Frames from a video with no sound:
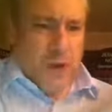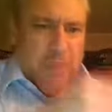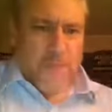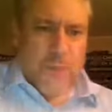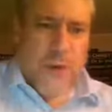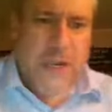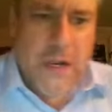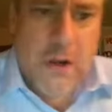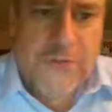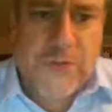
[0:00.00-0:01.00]
Well, we can
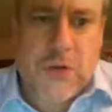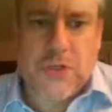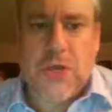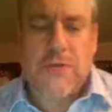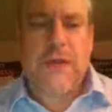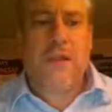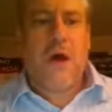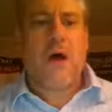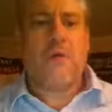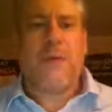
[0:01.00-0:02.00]
go through those all day
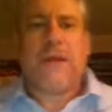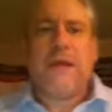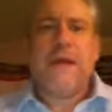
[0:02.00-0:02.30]
long, but